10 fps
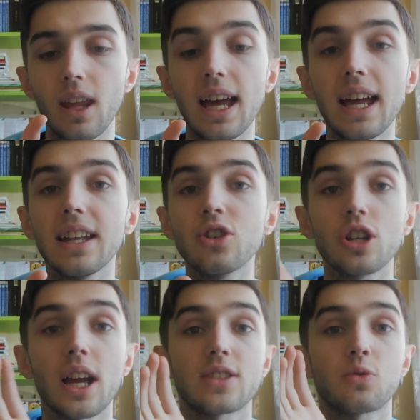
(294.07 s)
and
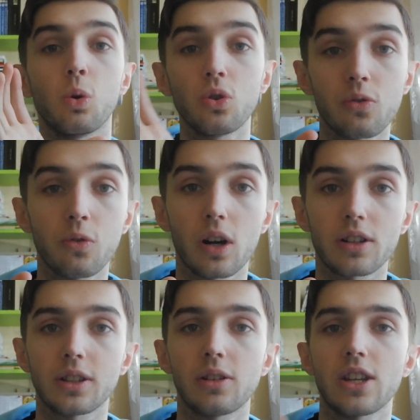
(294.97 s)
she has wonderful
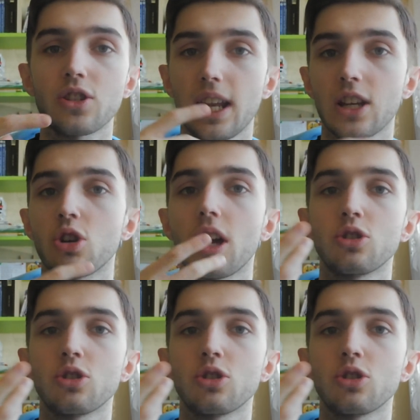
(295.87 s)
articulation, like